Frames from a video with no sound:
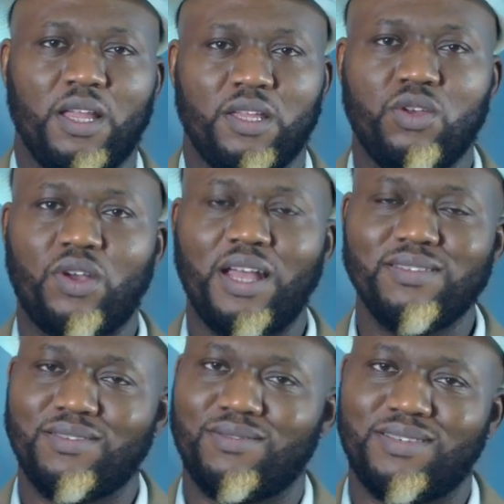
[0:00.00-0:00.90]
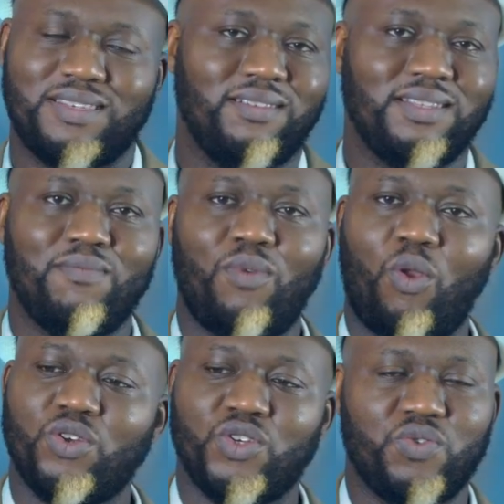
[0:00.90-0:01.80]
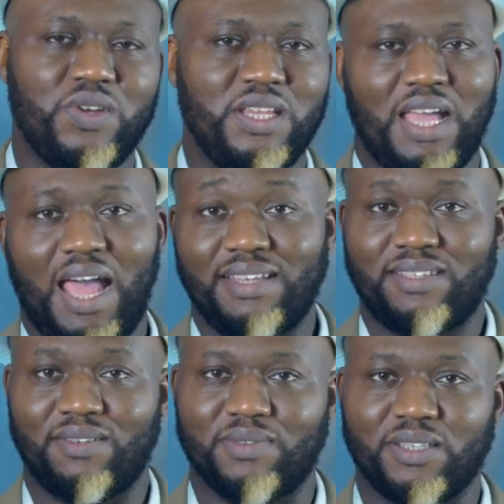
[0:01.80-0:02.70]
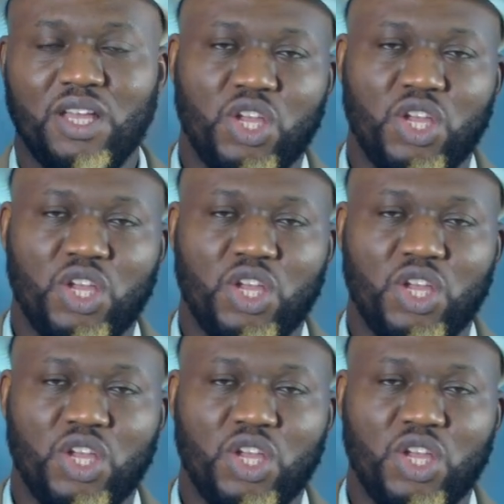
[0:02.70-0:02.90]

you can't sell them luxury items.